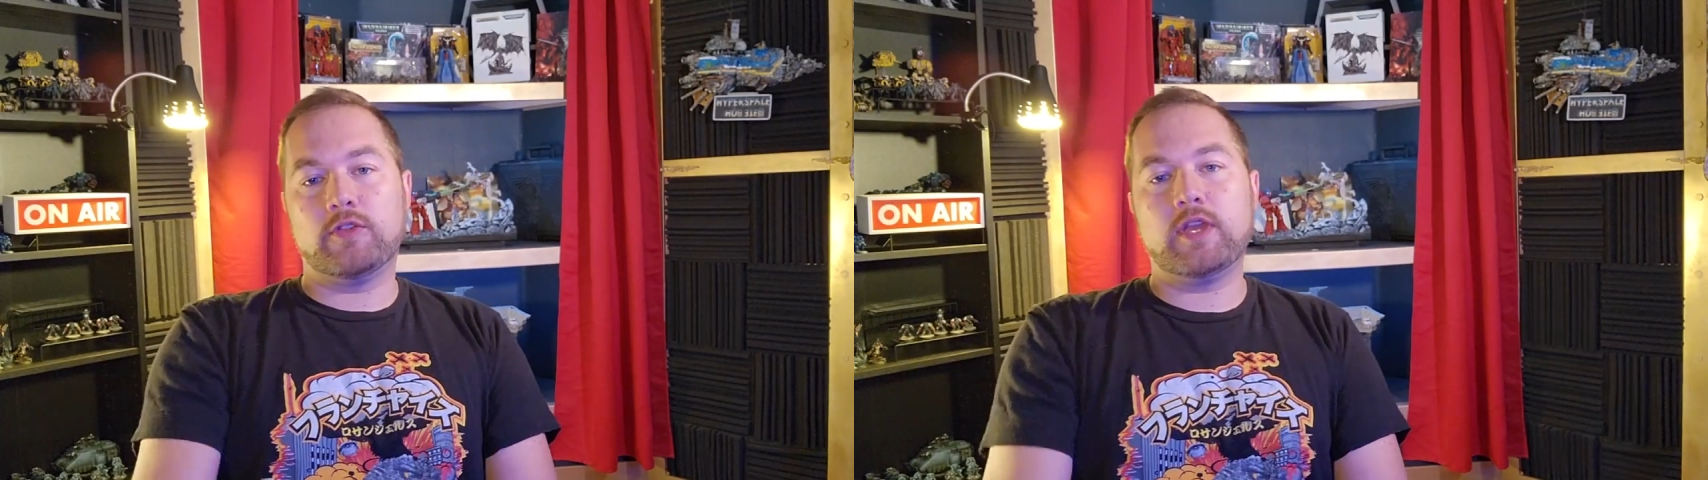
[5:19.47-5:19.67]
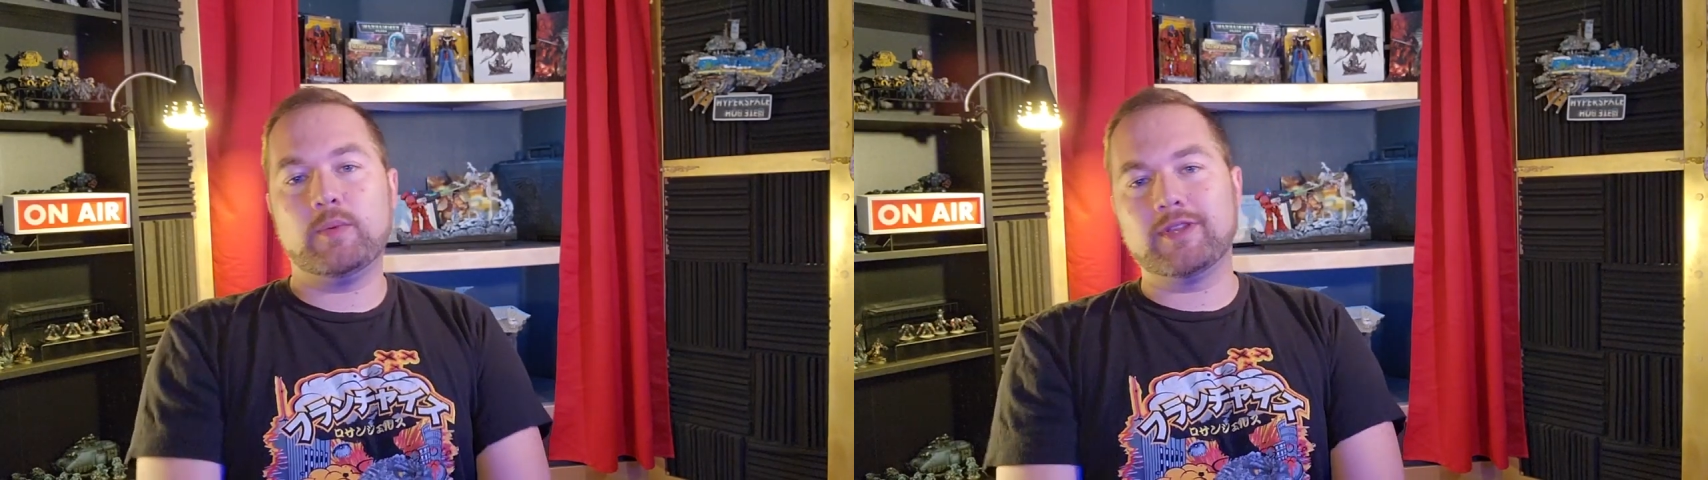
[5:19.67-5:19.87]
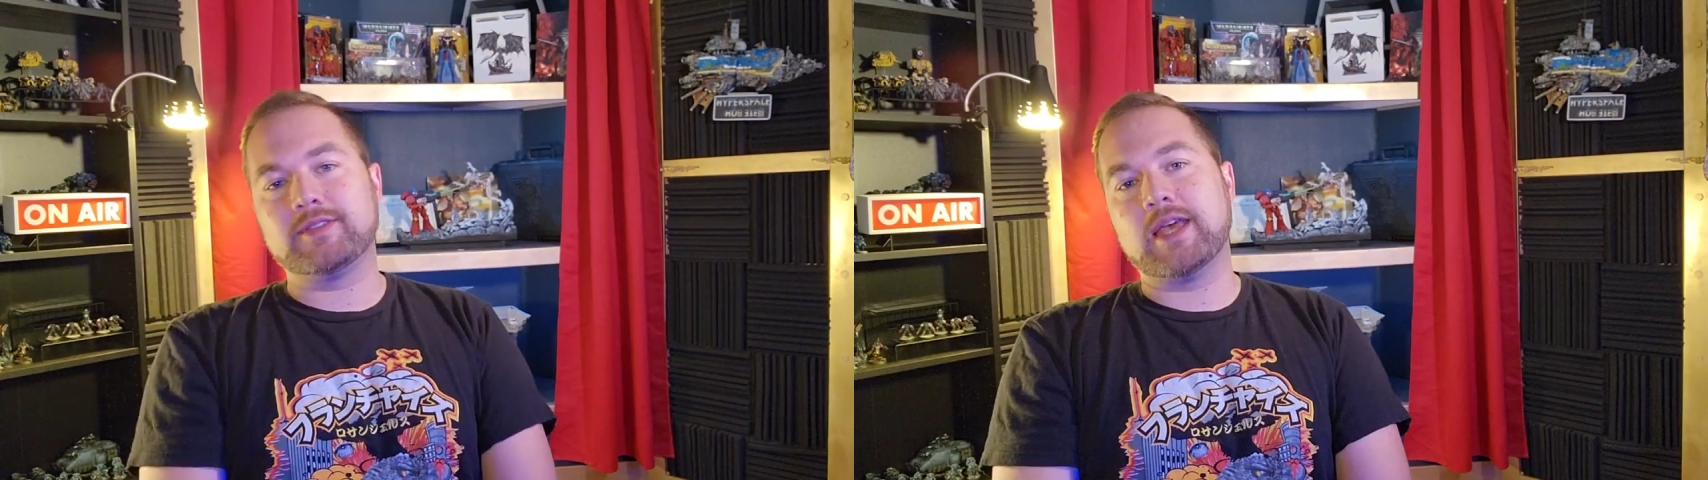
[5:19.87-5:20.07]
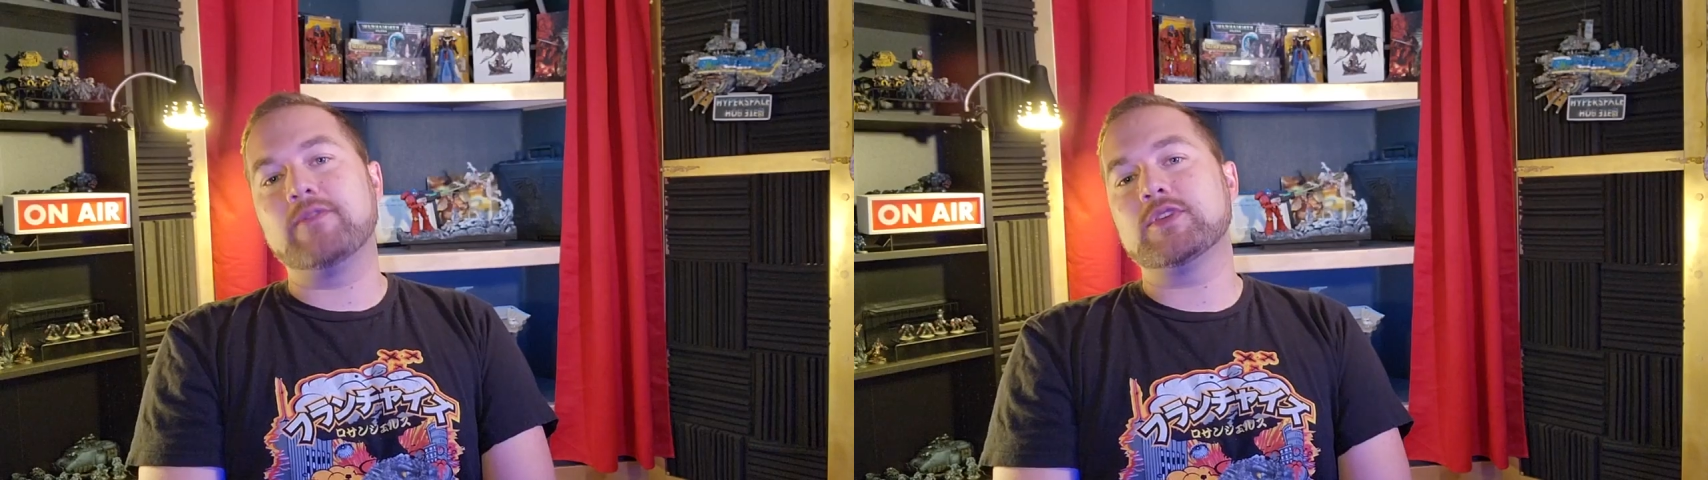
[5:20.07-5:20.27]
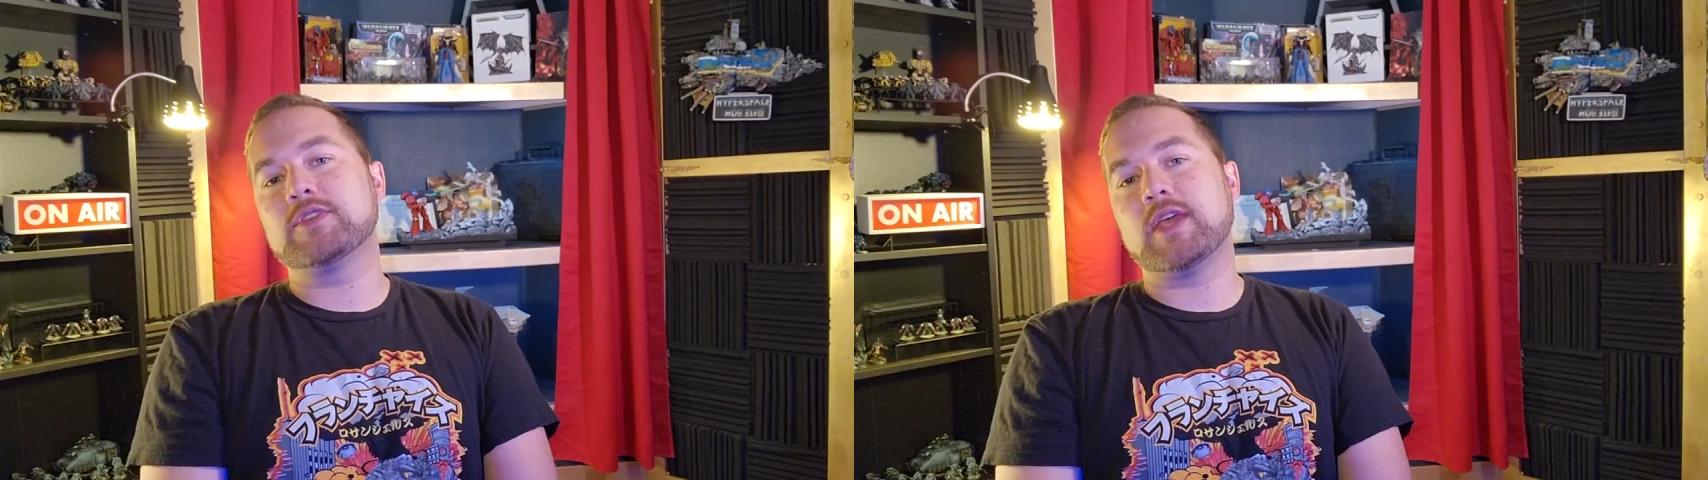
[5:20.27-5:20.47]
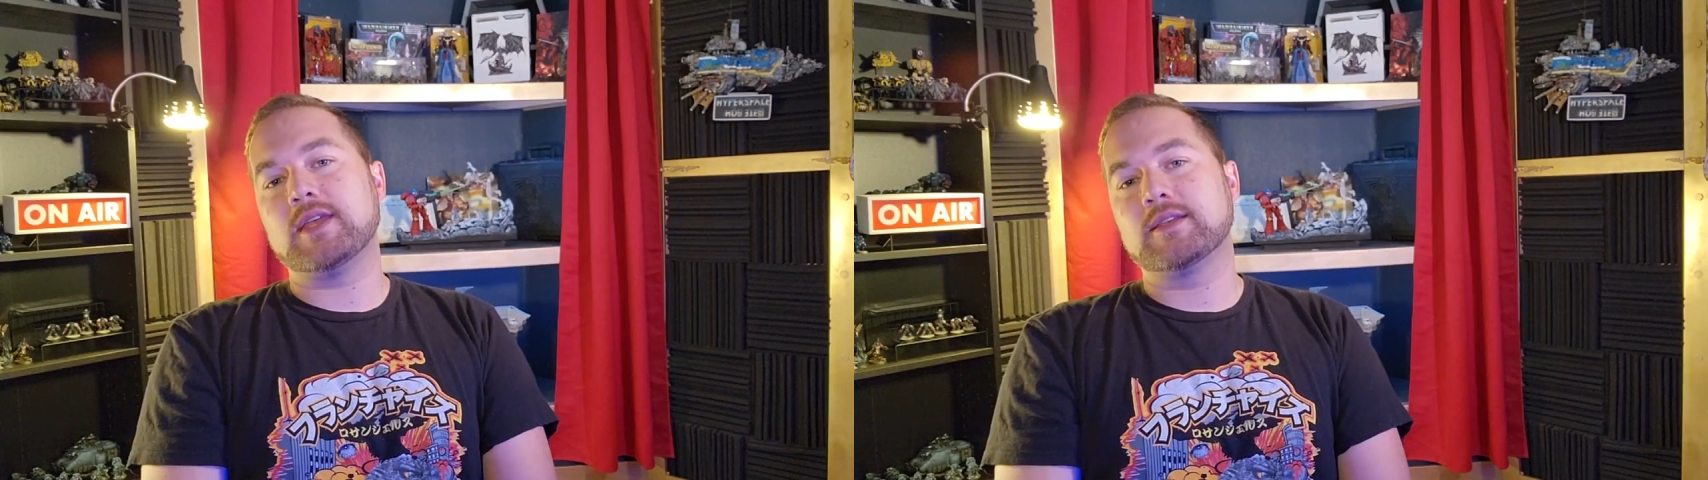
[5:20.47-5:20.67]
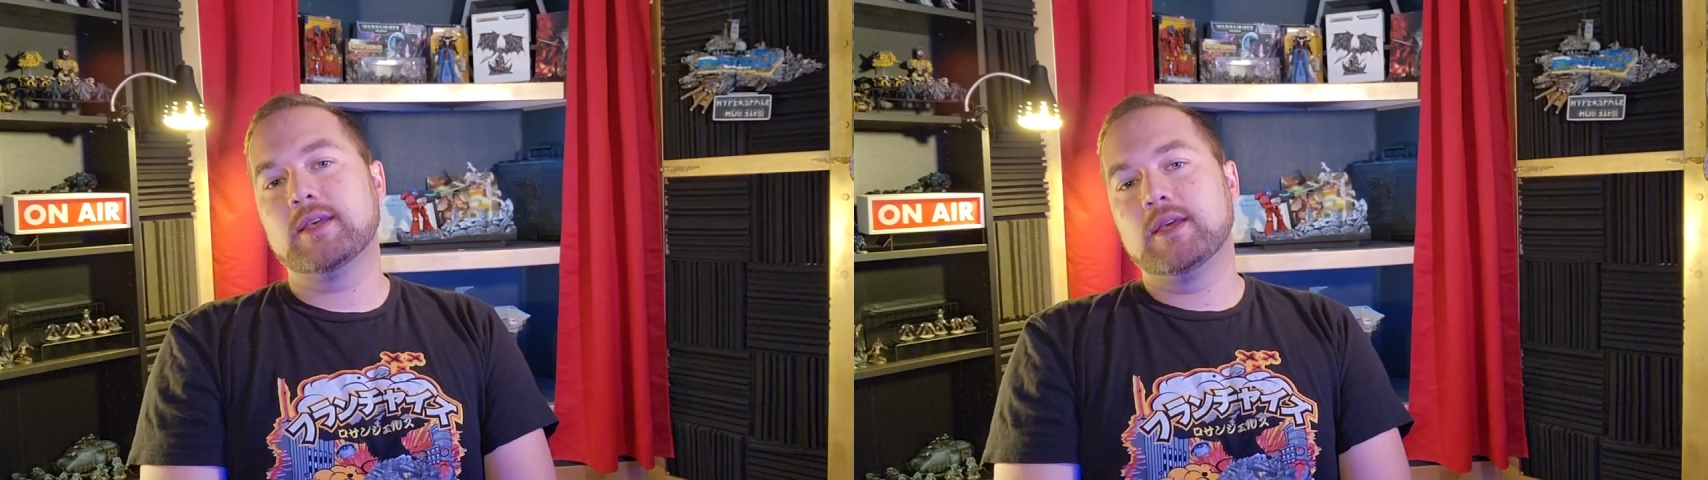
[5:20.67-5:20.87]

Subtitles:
They will devastate